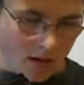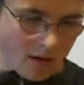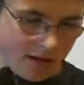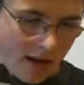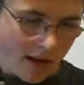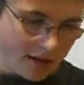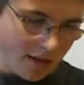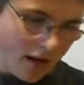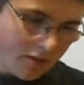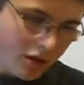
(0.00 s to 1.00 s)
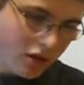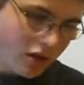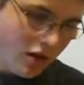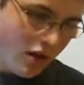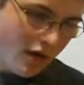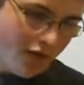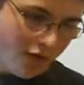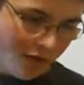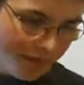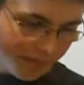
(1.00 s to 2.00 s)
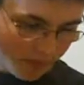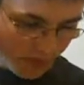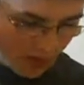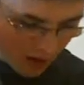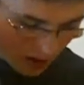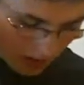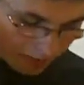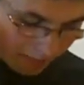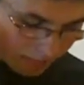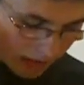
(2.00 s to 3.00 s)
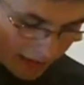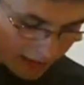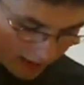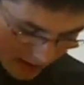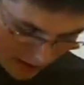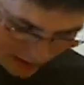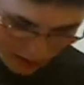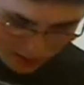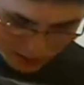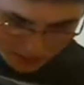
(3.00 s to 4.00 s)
The stock is a combination of plastic and